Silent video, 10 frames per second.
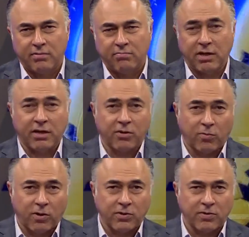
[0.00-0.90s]
taking the
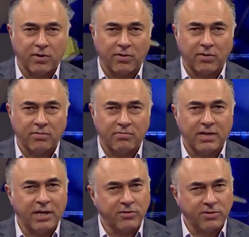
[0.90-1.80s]
war to another
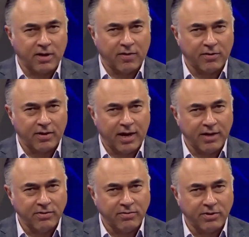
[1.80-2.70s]
dangerous level.
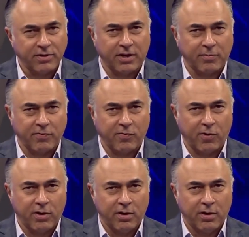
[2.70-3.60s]
And just like
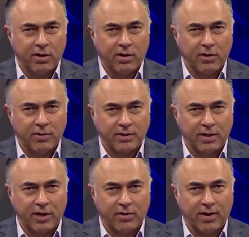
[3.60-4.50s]
before, the U.S. and
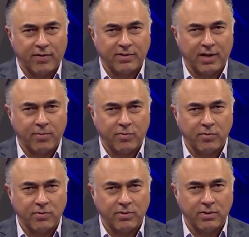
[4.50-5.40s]
NATO have slammed
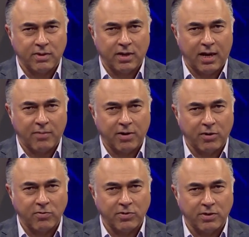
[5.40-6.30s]
Putin's and
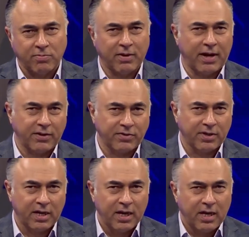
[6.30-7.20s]
Belarus's plans.
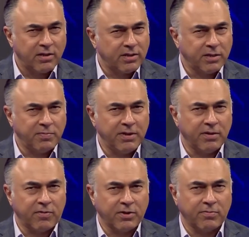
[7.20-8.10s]
Does this mean
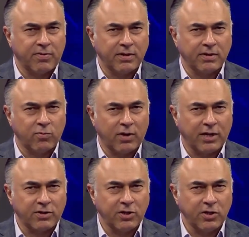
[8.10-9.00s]
the Russian president will
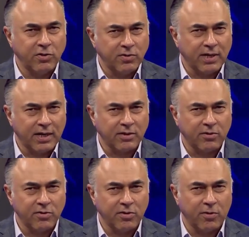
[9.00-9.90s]
actually use
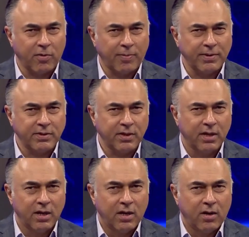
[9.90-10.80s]
tactical nuclear weapons?
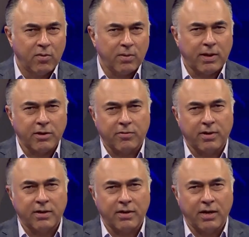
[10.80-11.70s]
What about
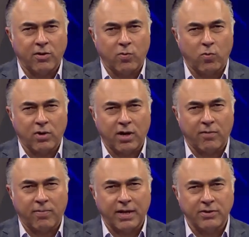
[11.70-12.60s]
Ukraine and NATO? What kind
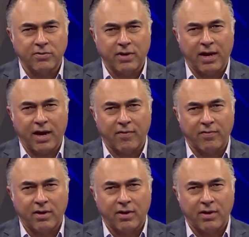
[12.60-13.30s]
of plans do they have